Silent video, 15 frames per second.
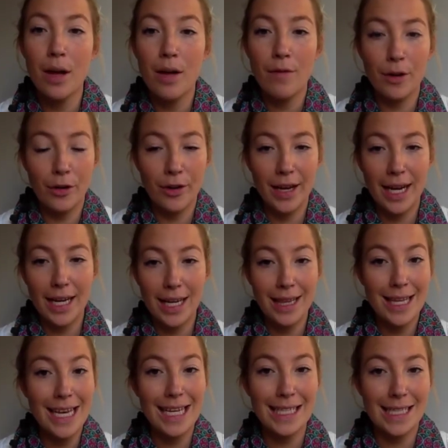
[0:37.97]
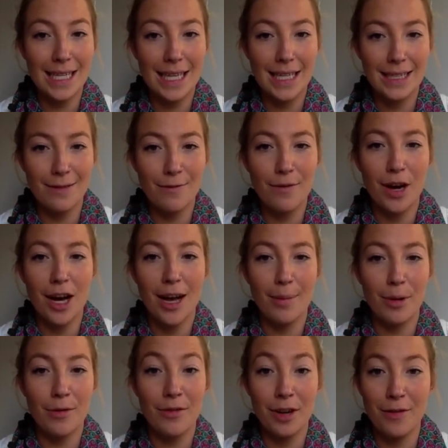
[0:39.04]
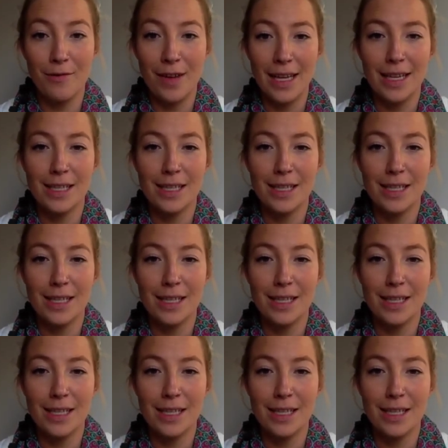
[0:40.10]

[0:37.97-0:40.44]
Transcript: for creating the aesthetics and vibe of an event